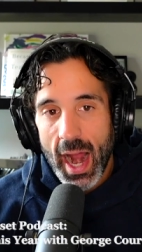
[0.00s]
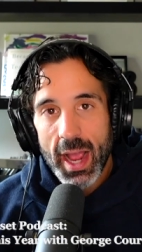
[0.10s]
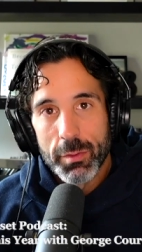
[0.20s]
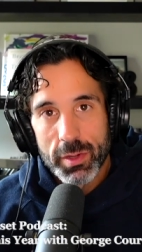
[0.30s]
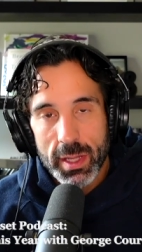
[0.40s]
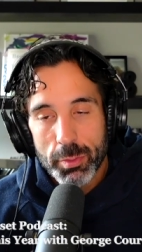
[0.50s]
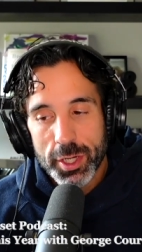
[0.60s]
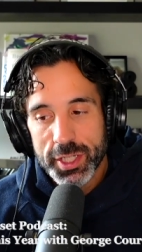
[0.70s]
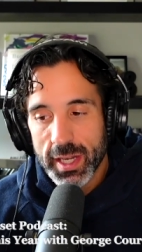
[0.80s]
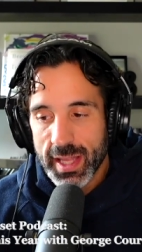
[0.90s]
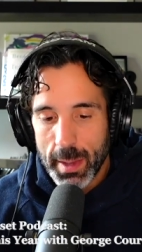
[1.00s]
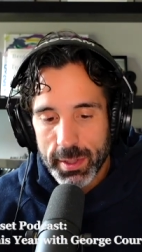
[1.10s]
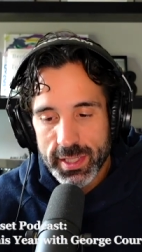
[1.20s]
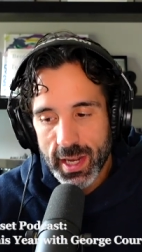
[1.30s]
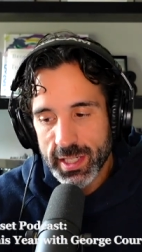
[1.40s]
I really appreciated that,
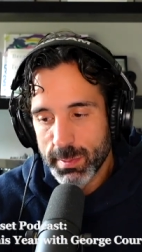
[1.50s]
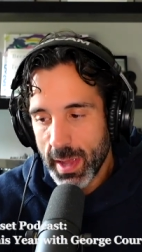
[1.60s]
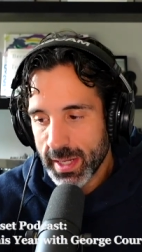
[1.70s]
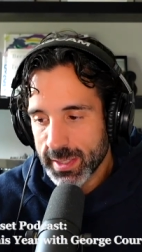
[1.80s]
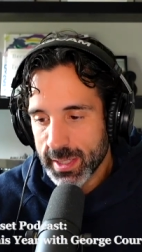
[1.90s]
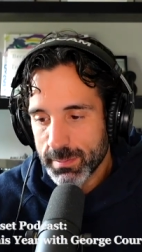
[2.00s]
because I had spent